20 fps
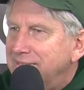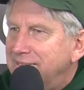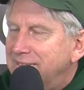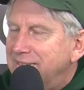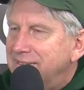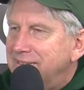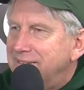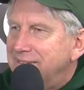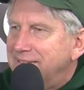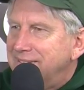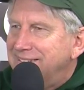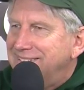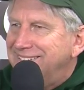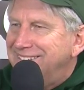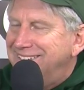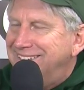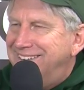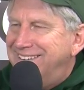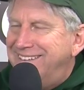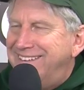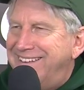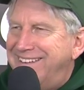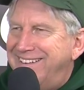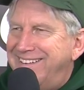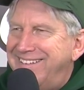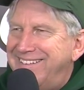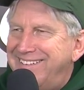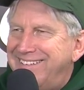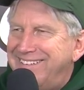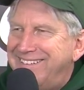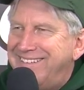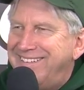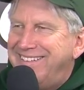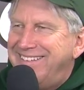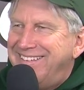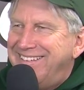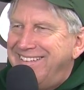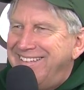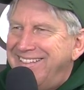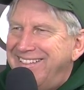
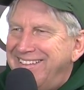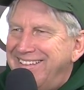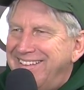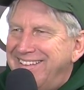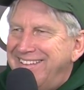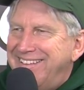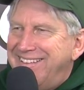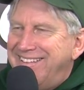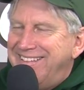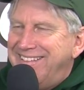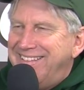The person shown says nothing.